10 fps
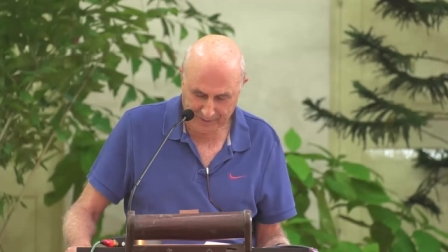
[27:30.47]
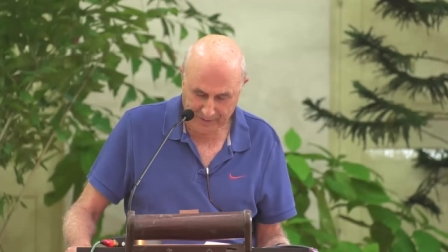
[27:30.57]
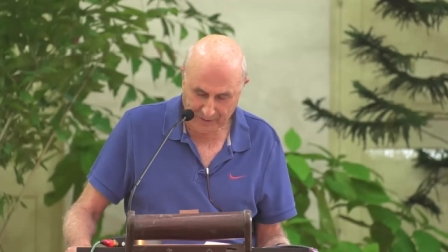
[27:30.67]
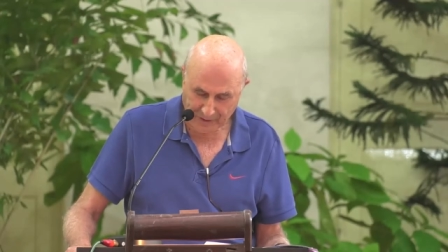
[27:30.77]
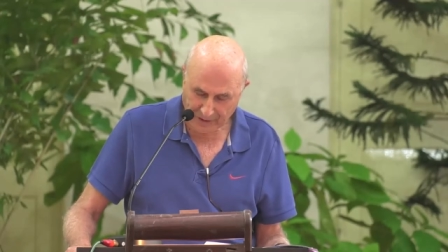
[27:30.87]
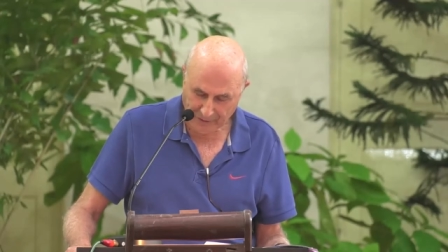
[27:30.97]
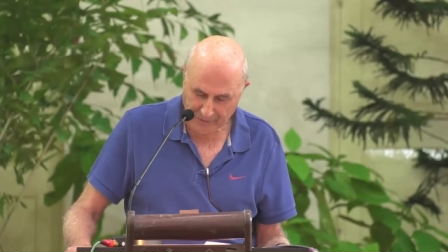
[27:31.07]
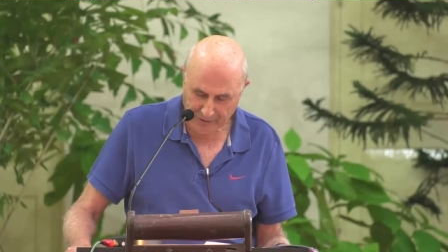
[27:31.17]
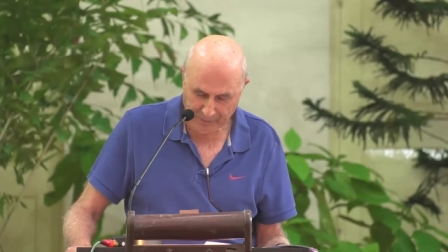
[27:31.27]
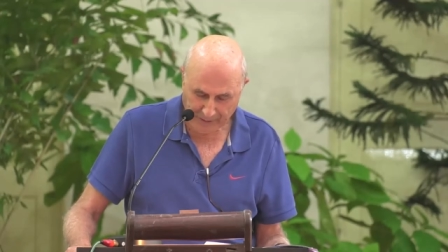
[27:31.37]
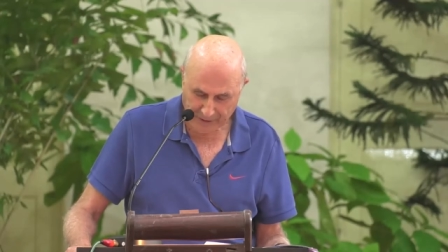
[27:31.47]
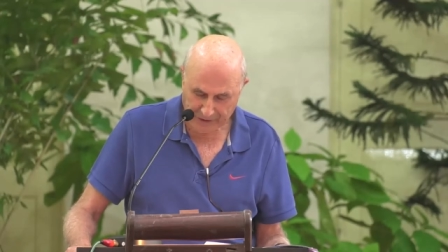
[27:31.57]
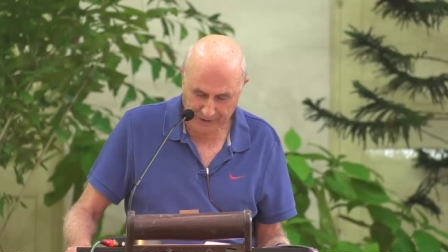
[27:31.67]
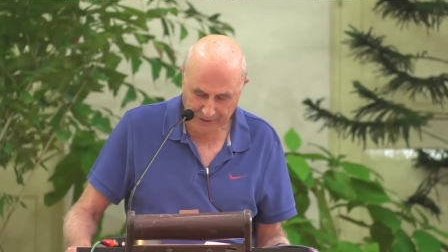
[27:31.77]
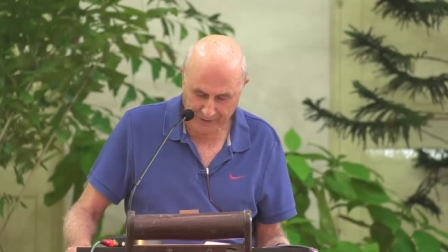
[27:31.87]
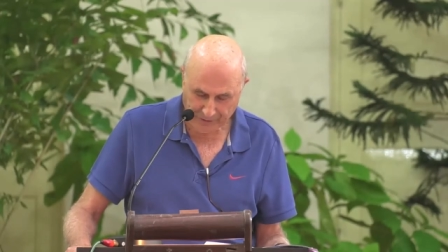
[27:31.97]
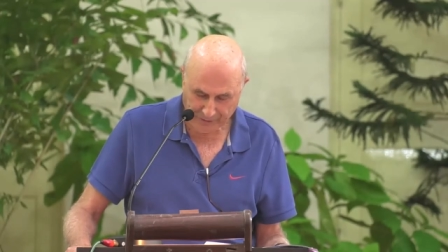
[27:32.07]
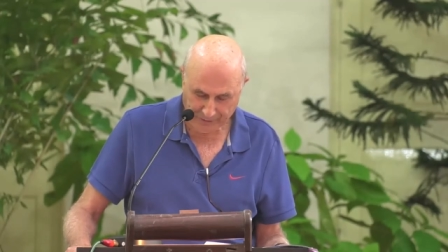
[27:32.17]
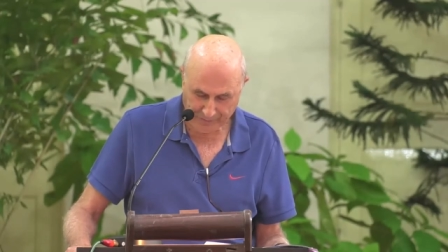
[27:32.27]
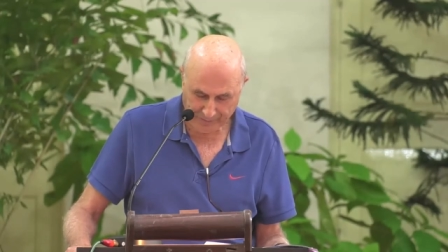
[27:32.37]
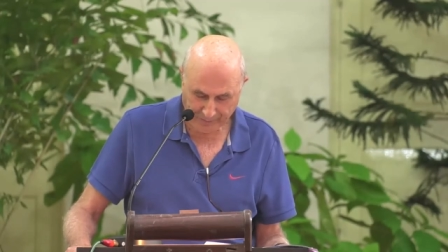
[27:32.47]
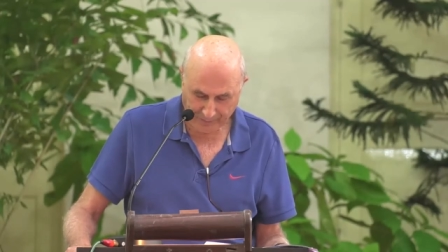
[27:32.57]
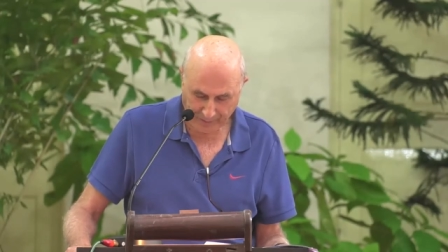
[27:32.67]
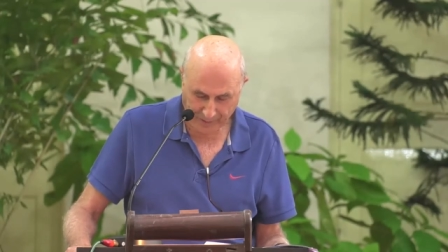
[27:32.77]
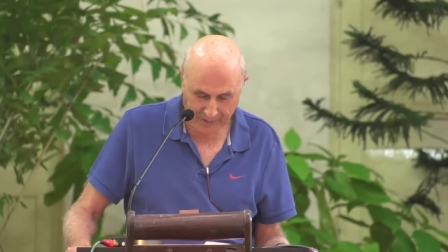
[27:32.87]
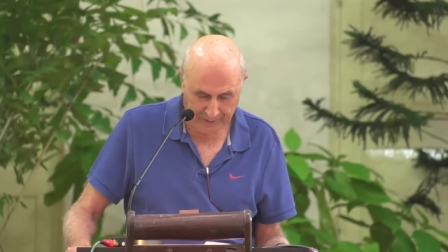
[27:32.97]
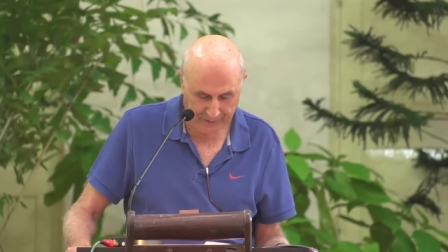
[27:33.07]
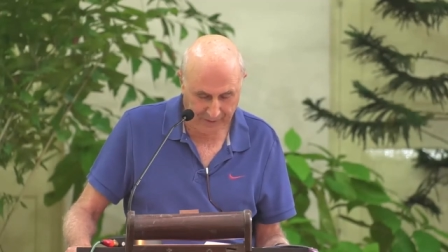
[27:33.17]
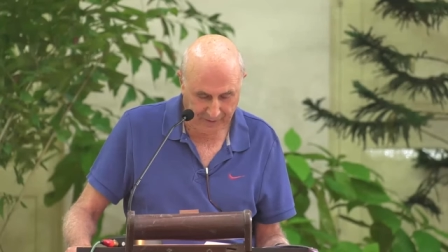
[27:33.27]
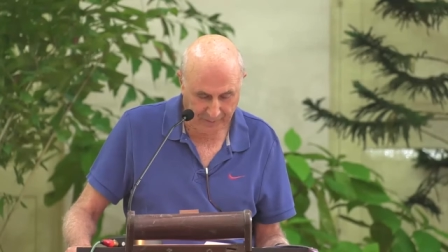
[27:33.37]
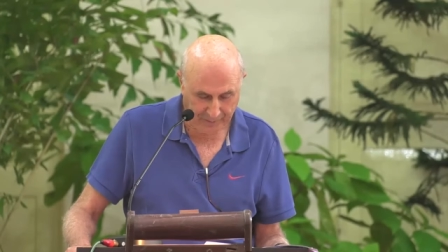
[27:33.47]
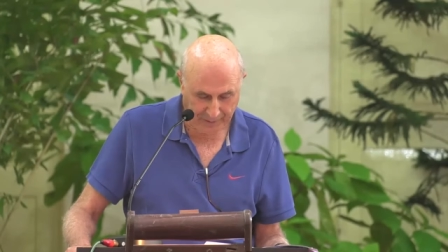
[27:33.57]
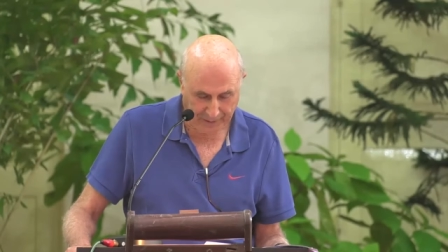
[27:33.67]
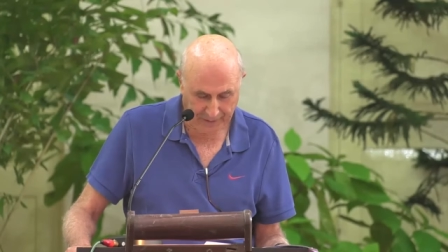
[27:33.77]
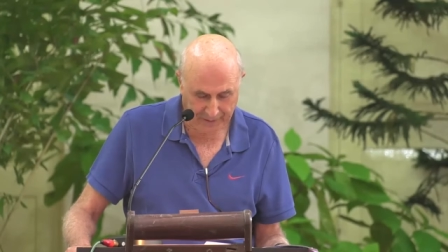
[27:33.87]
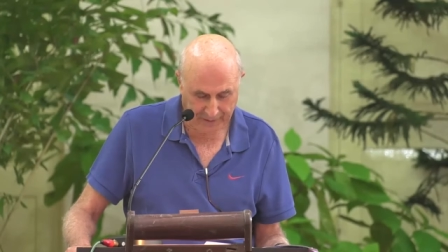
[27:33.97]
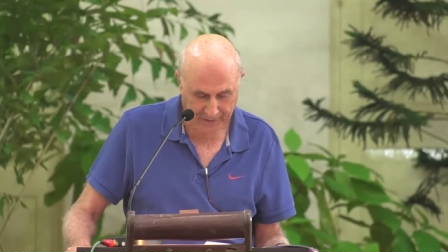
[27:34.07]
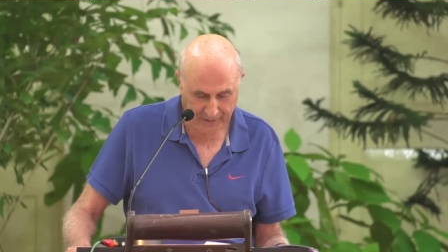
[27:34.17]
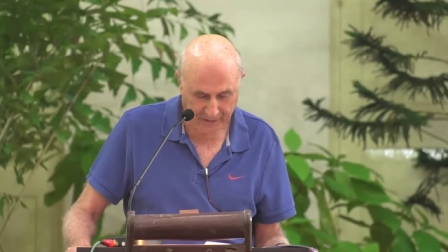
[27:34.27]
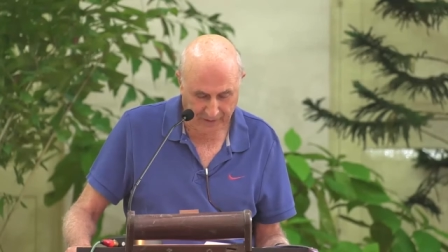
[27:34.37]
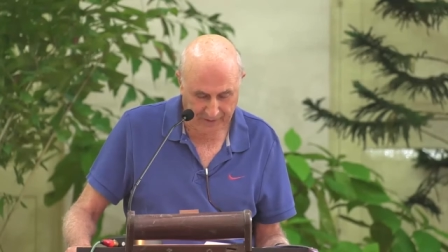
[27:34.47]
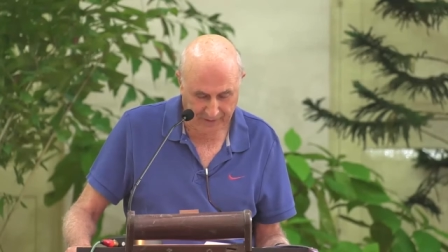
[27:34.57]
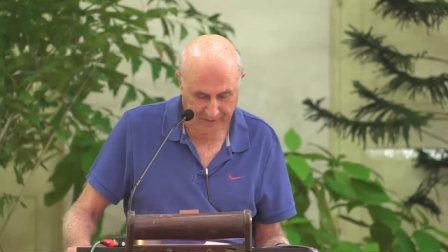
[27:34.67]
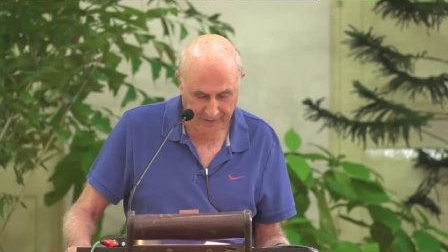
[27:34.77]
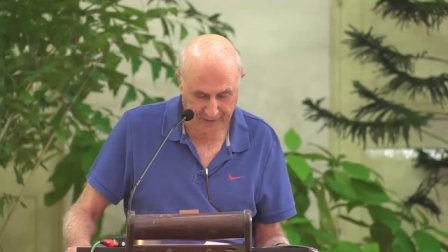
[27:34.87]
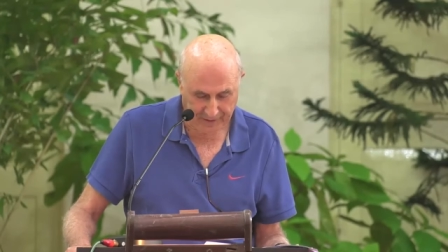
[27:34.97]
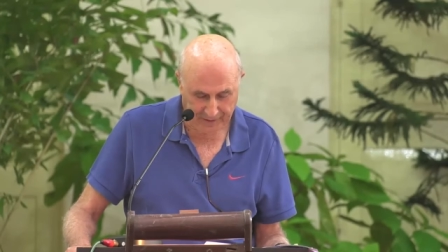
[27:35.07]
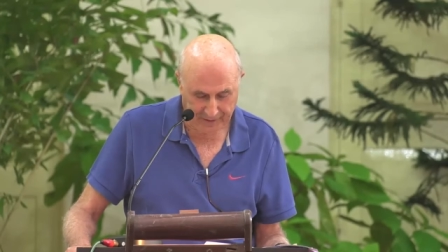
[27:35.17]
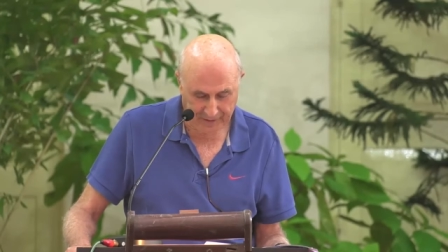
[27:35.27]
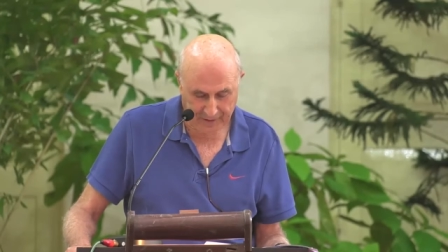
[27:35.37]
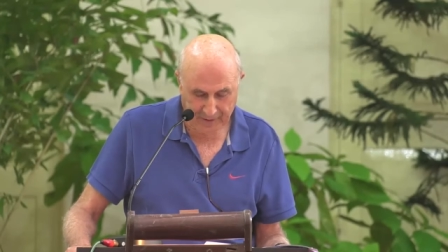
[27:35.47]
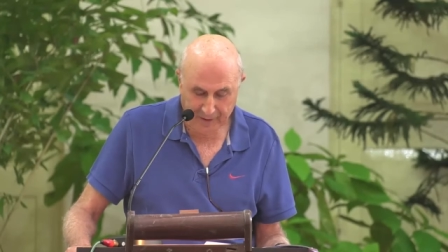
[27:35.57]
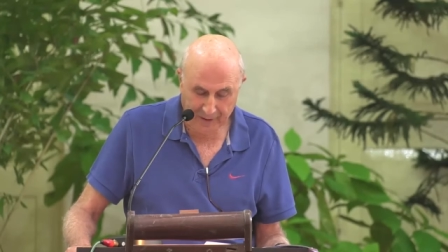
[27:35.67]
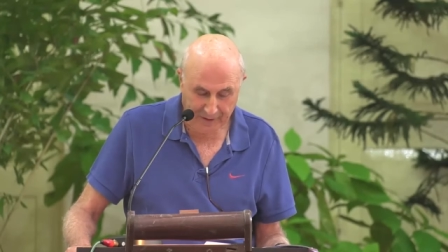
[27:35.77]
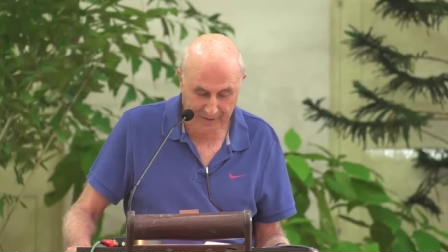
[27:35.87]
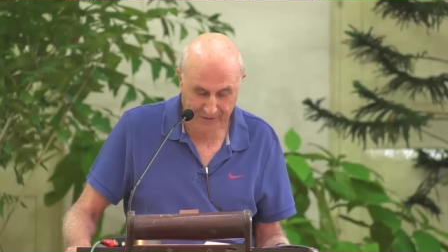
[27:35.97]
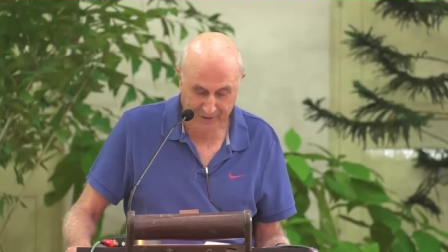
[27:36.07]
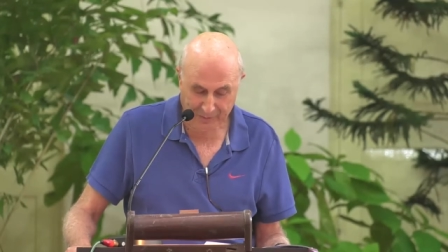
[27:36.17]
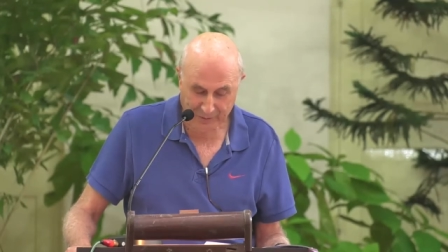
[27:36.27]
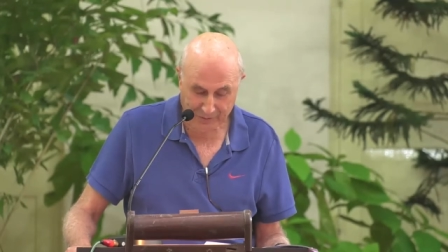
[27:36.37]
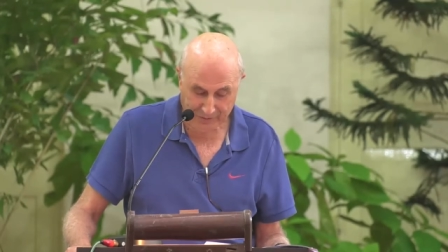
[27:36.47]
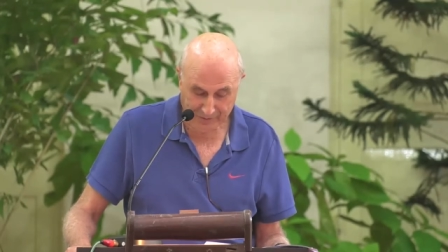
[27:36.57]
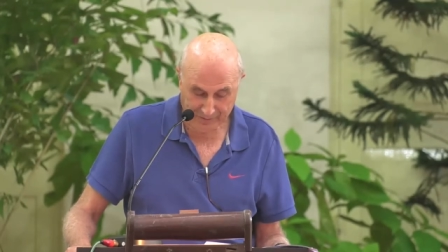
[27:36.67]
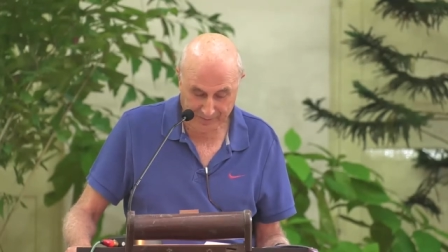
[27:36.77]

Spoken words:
nor ever brush it off until the pain that causes it is removed.